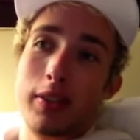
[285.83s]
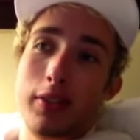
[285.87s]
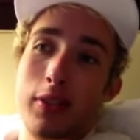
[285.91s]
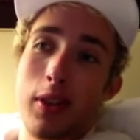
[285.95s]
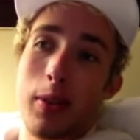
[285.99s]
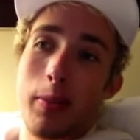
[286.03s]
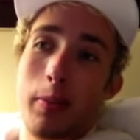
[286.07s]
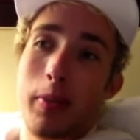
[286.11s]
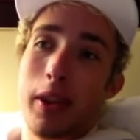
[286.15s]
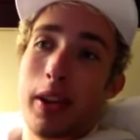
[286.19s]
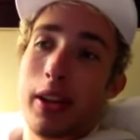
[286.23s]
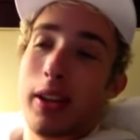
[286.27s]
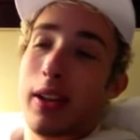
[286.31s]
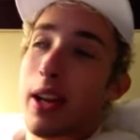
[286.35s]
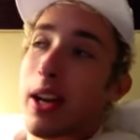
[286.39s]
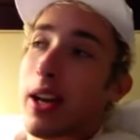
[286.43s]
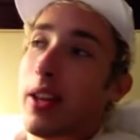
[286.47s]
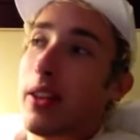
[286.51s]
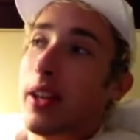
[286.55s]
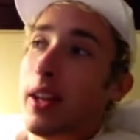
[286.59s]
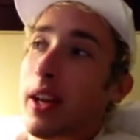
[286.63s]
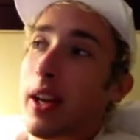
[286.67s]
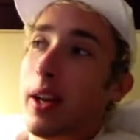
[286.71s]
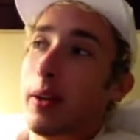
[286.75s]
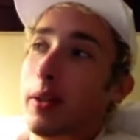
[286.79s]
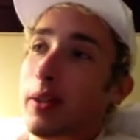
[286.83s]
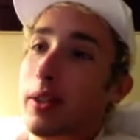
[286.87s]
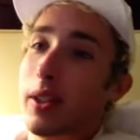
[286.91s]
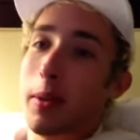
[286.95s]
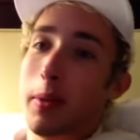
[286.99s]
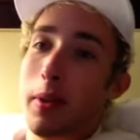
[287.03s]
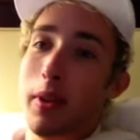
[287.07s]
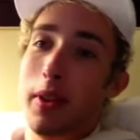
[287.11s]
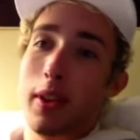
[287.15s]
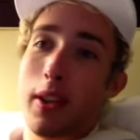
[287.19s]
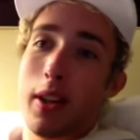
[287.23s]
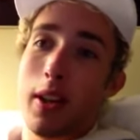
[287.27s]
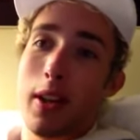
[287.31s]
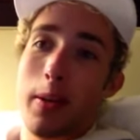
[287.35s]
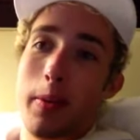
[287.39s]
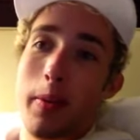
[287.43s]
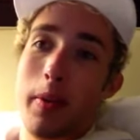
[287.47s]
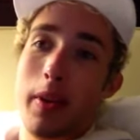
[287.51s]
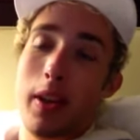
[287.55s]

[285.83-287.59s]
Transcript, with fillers: So I'm really glad that I was able to come.